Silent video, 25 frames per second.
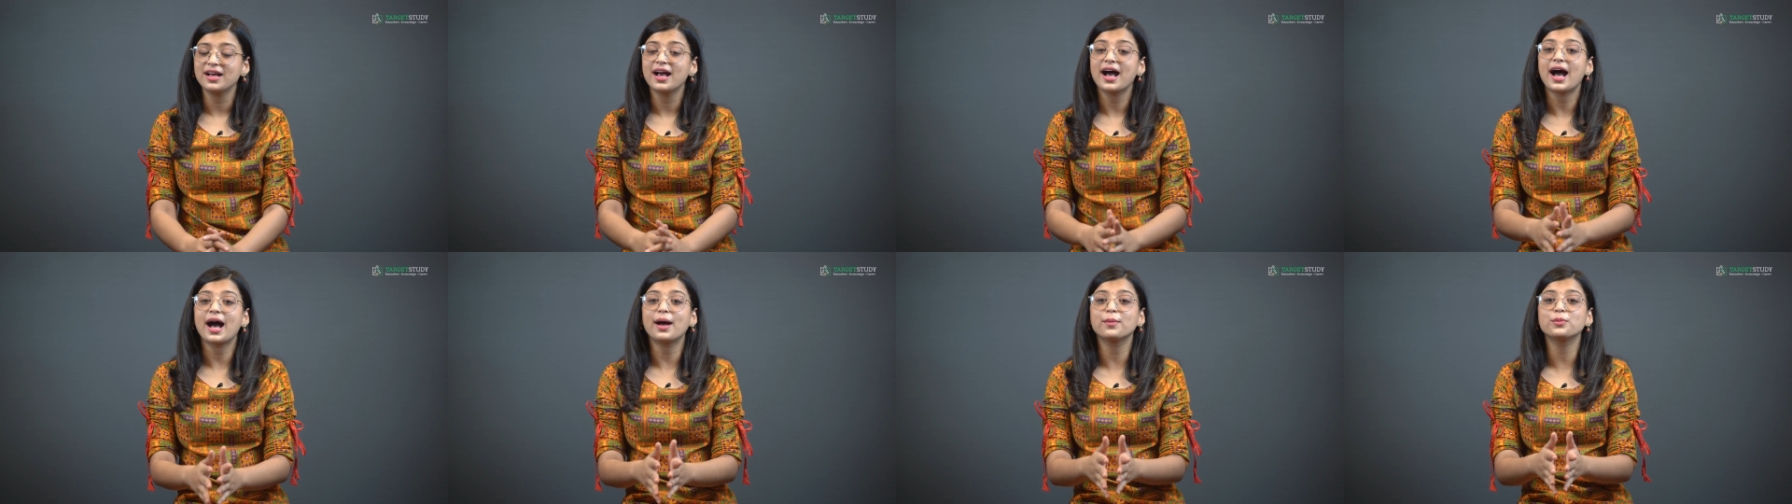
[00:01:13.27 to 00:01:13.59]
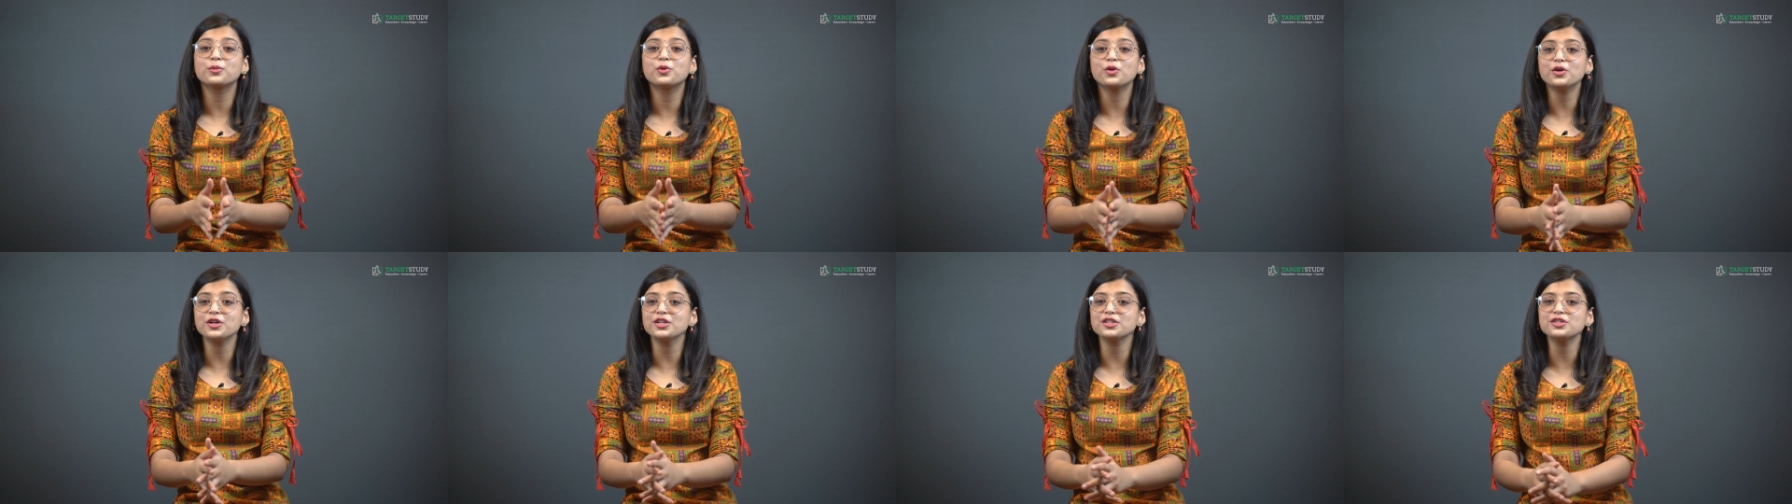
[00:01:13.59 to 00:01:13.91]
I'm
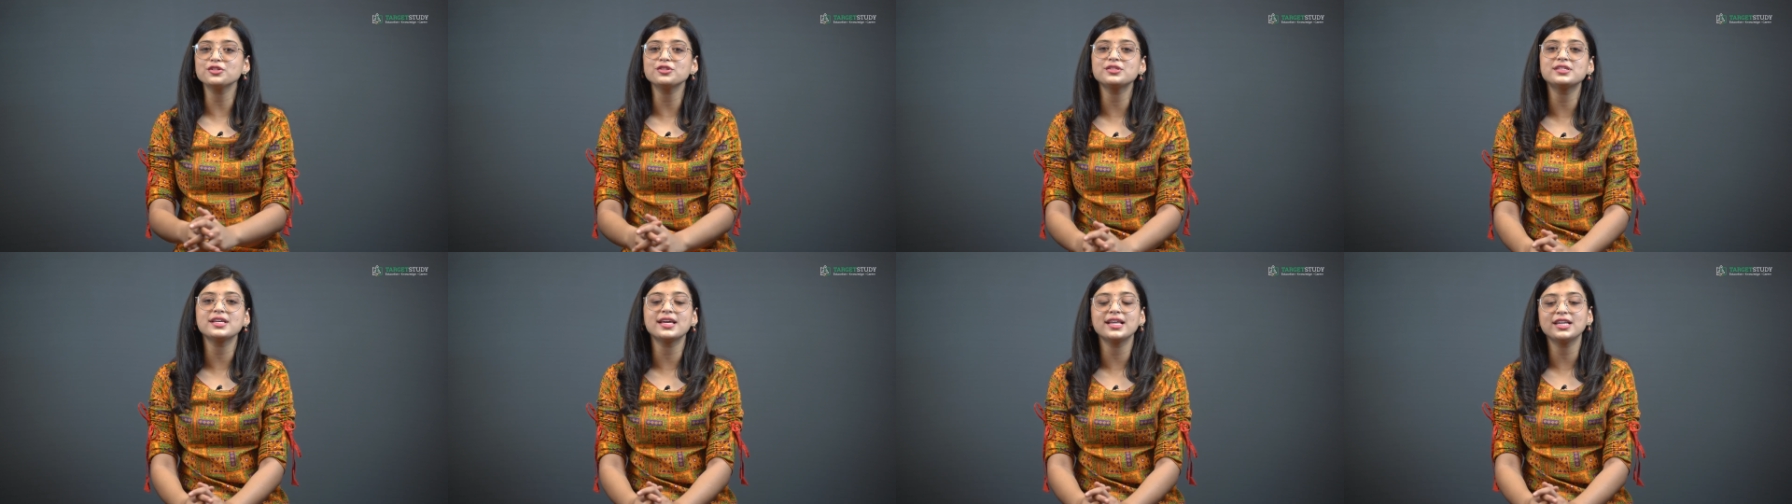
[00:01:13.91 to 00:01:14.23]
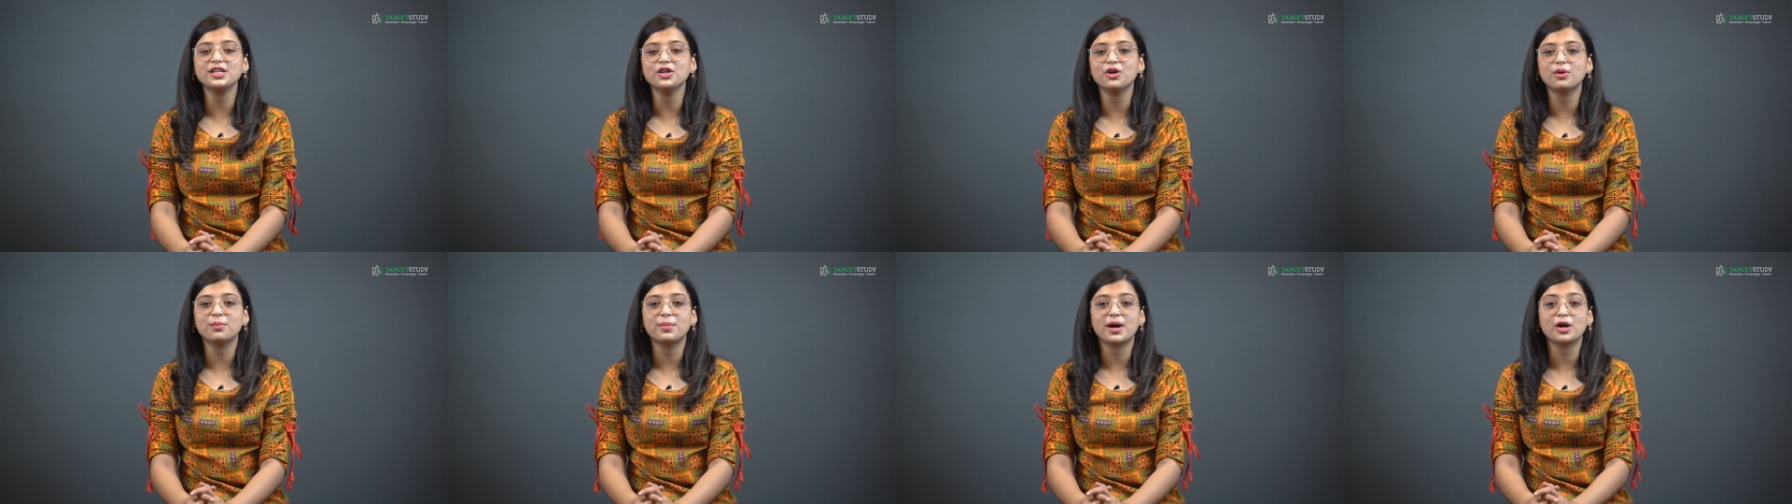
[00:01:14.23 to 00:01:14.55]
going to tell
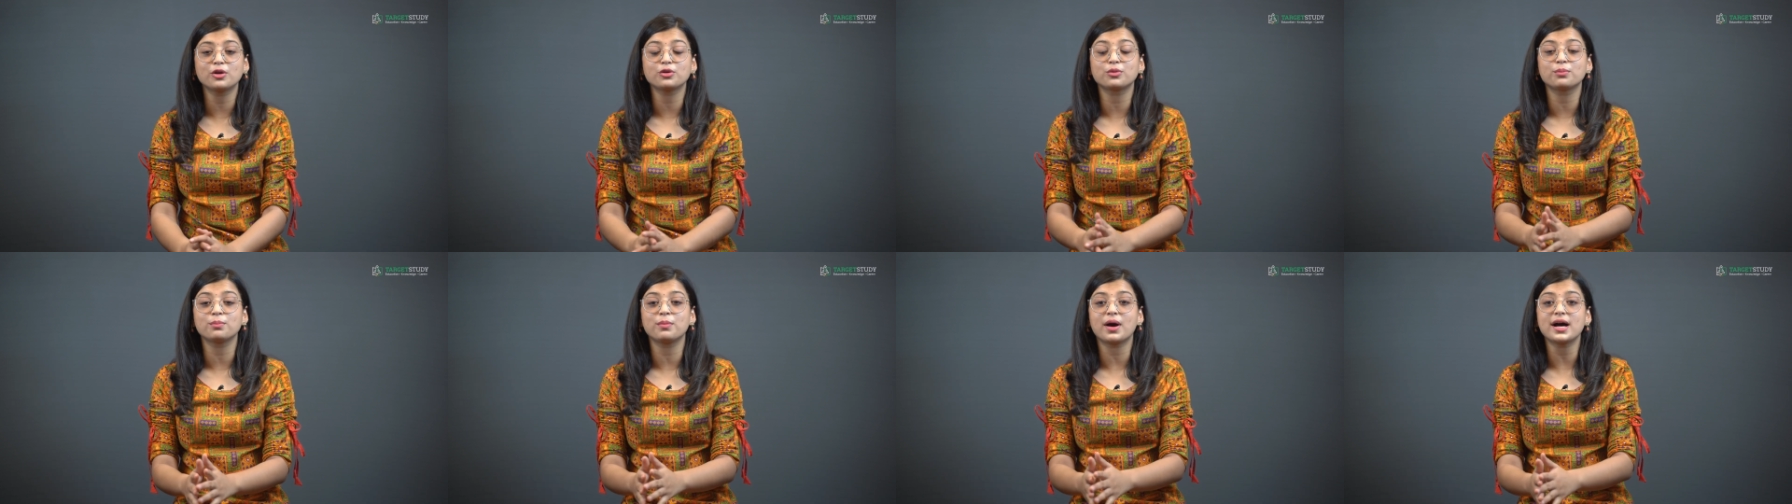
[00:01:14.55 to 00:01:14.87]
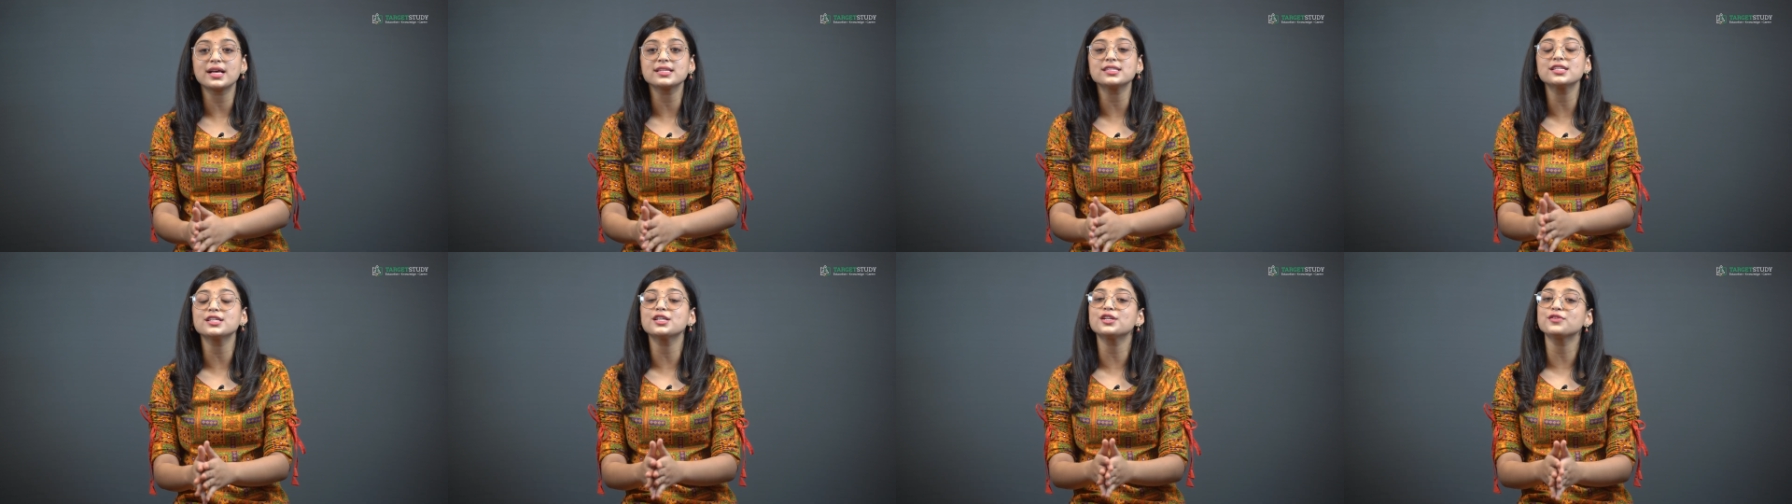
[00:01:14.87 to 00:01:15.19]
you about
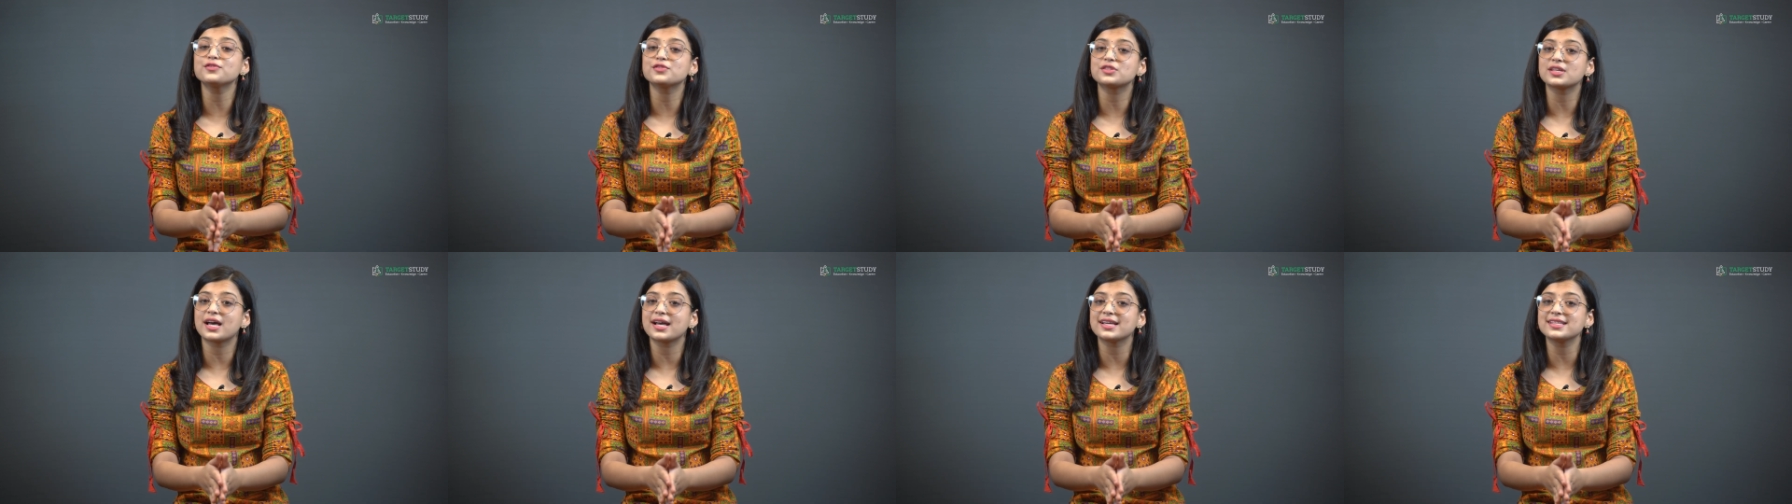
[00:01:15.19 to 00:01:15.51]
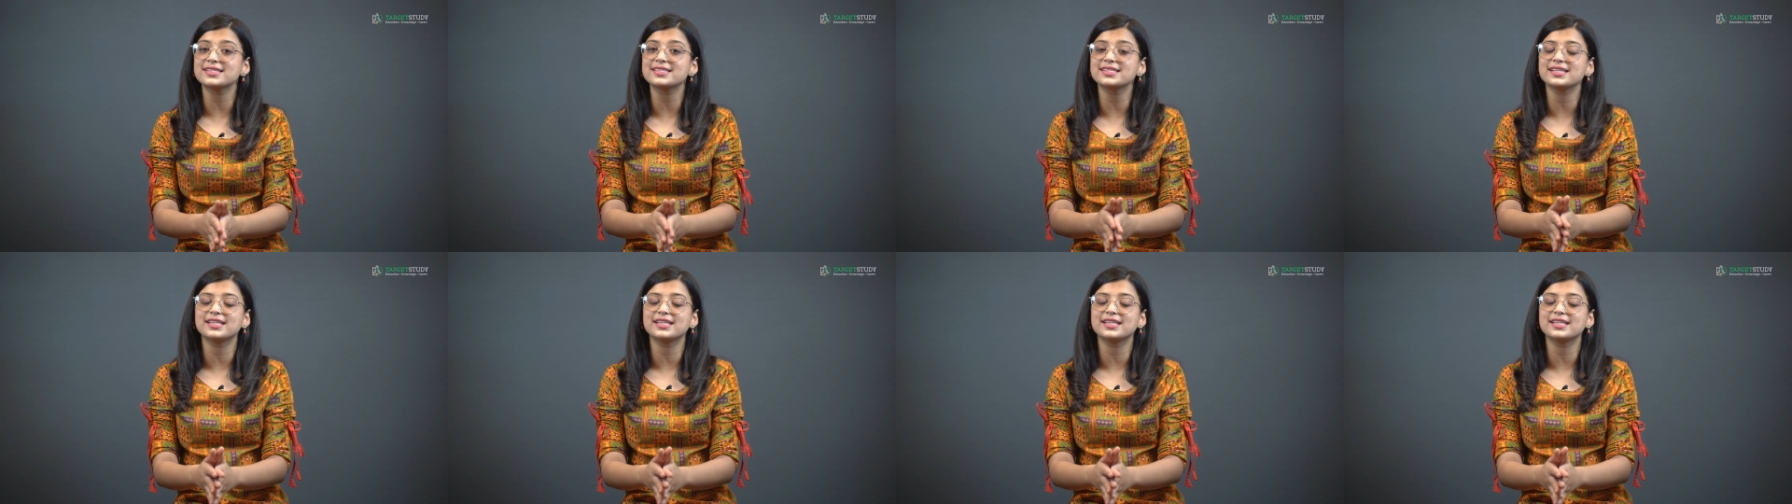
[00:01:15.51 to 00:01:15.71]
Master of Science